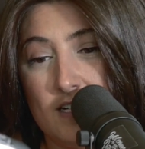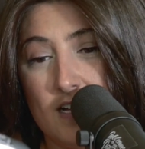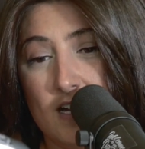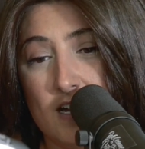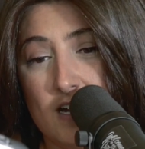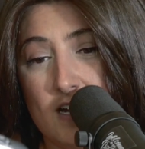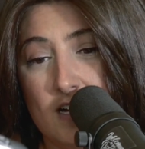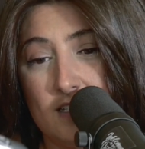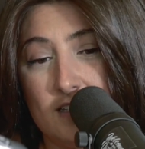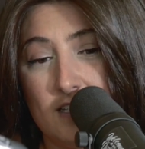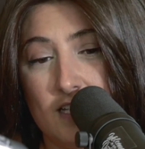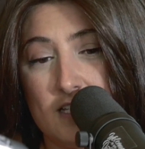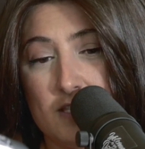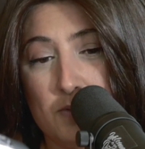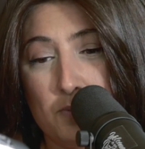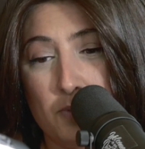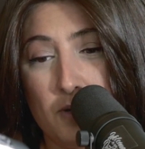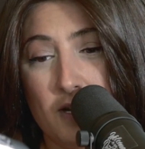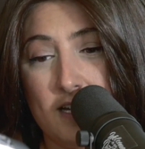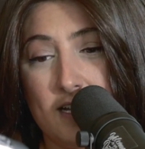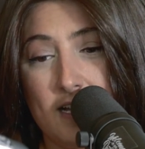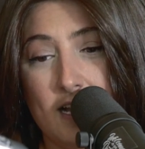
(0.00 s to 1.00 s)
Let's
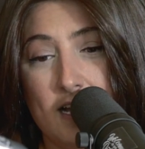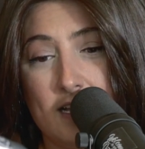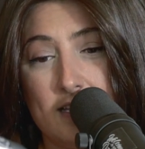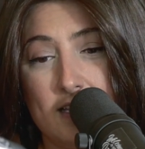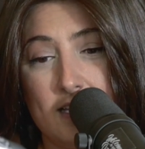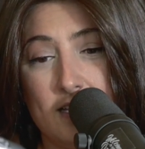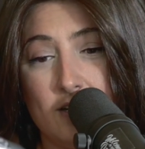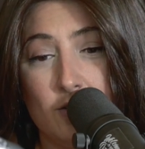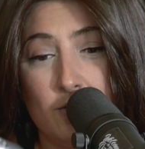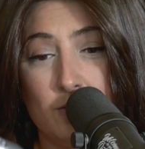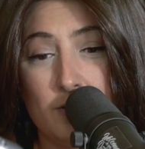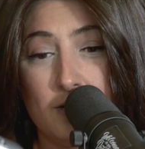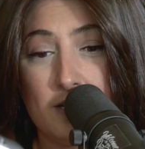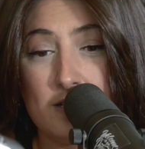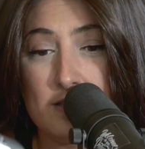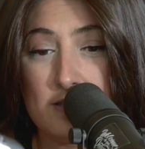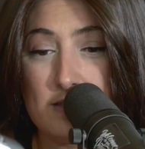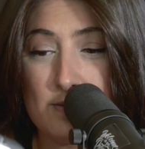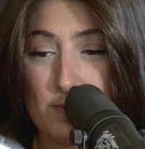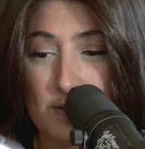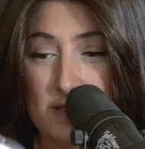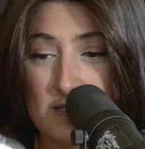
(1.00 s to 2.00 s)
pray to God that no one
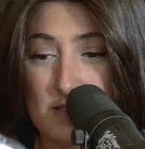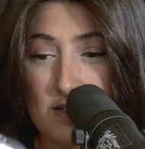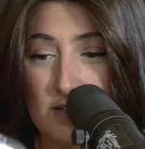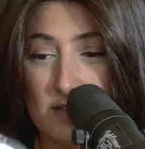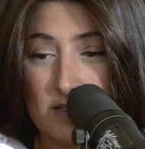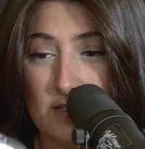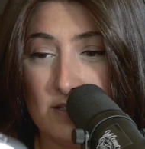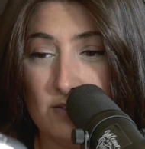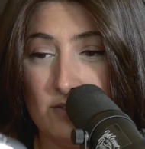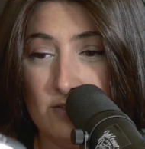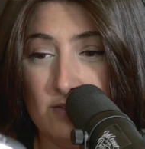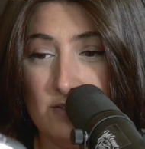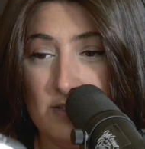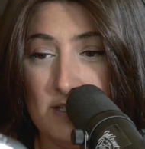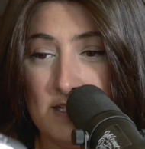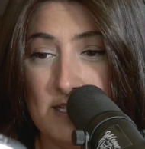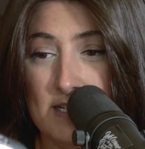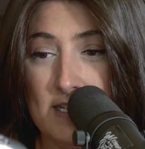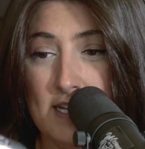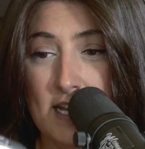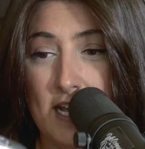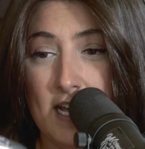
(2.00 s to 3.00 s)
else spits on you.
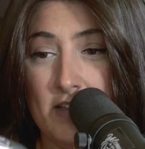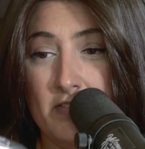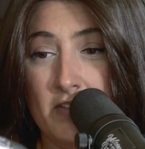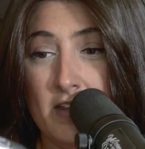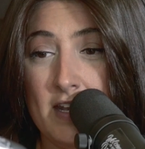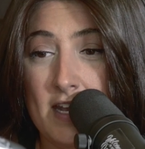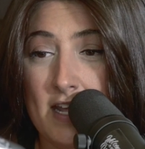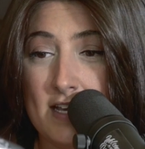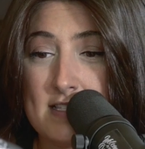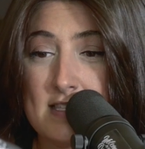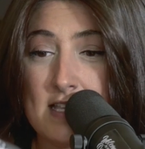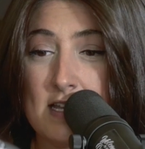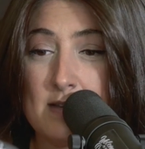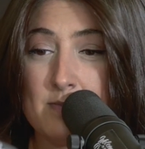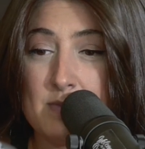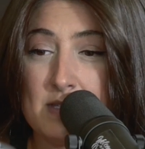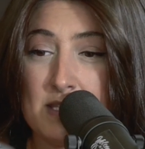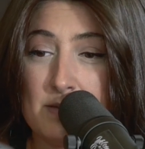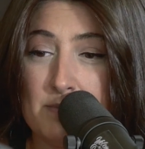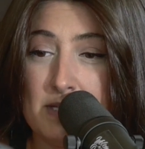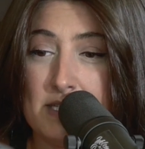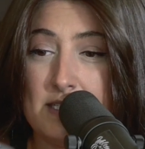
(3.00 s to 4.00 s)
And the next time
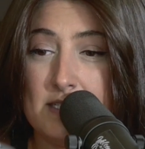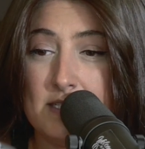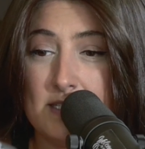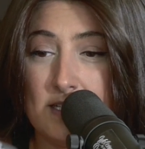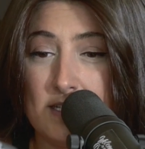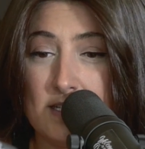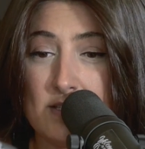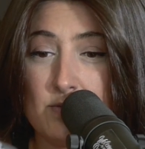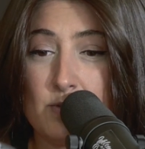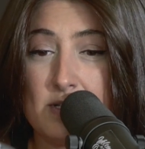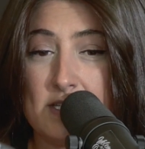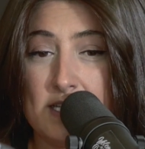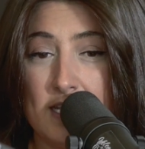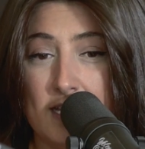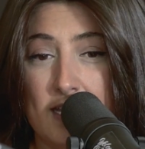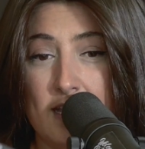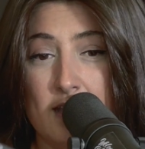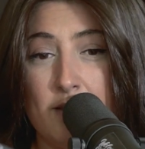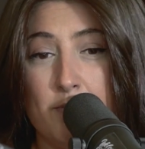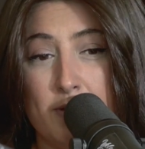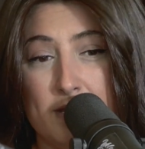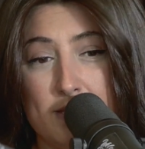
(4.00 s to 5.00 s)
somebody does, we're
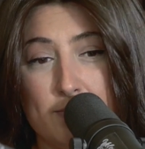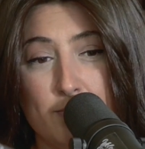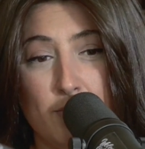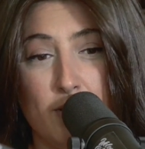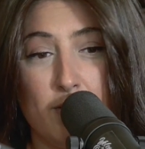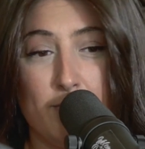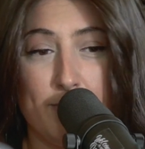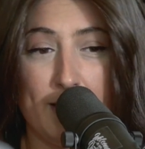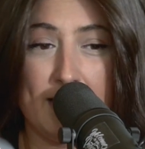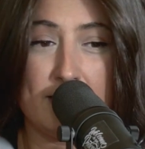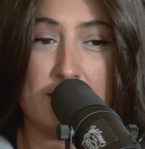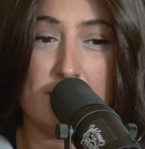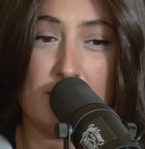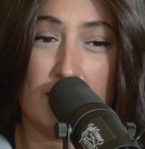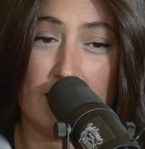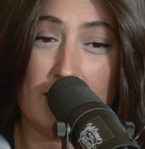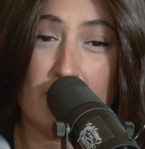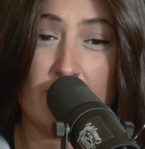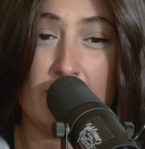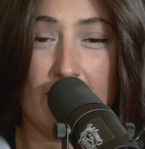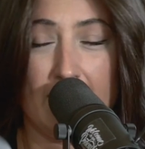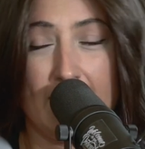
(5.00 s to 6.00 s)
taking a baseball bat to
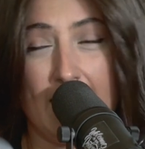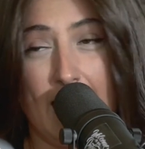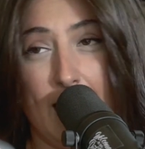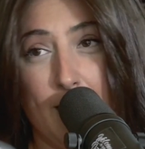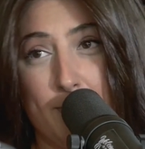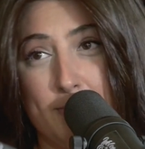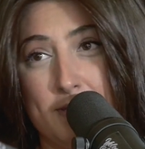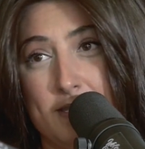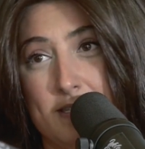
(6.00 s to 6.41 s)
their kneecap.